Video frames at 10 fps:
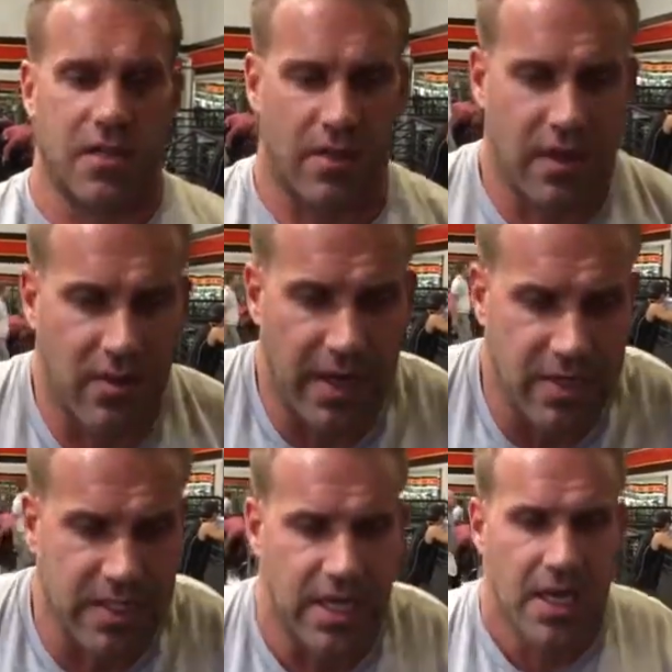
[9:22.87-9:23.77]
And that's why you'll
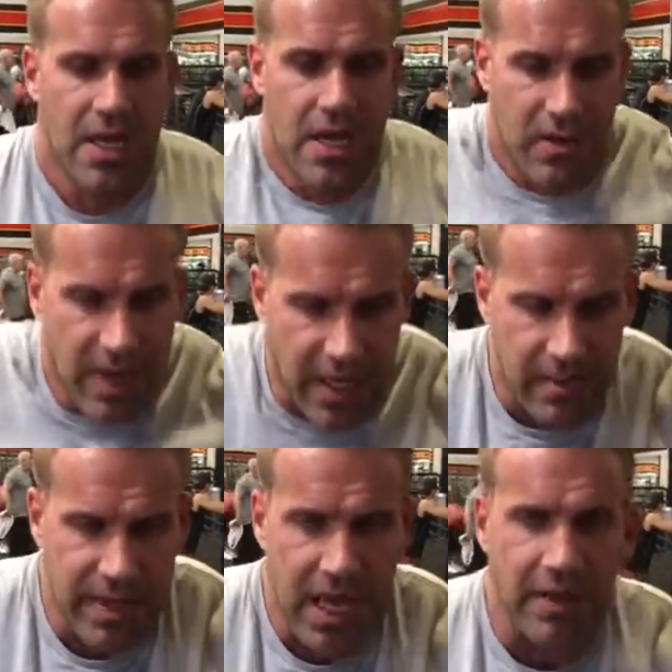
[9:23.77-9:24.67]
see when I
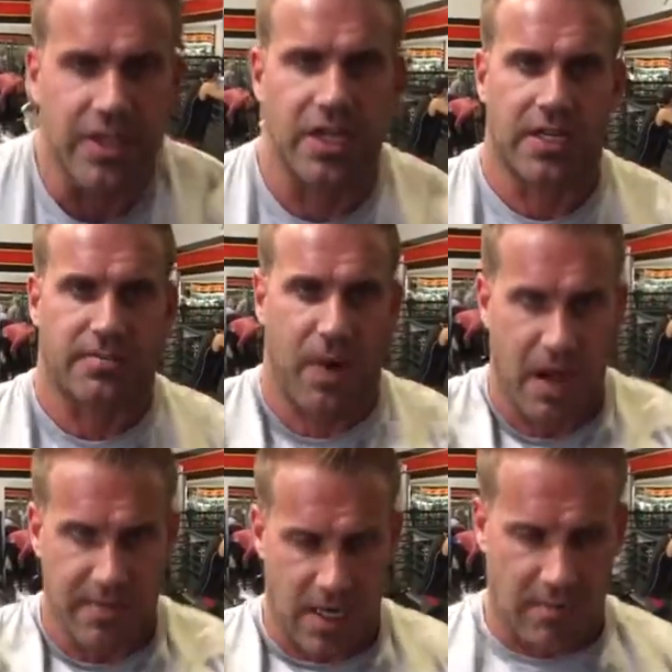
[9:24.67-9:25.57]
come down, the chest
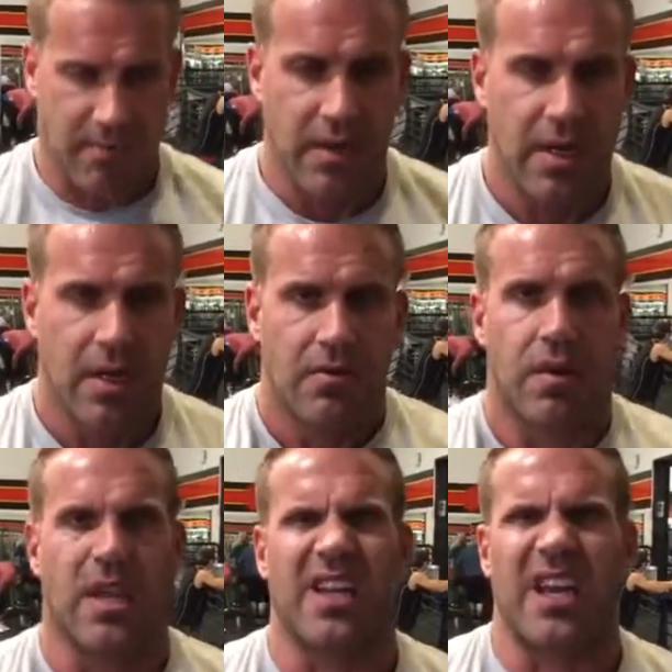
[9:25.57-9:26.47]
pops up.
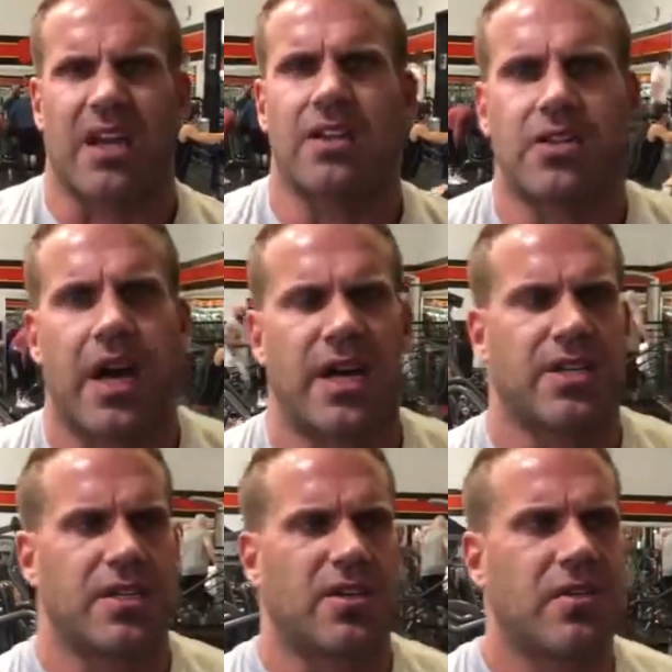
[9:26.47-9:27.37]
Really get that contraction.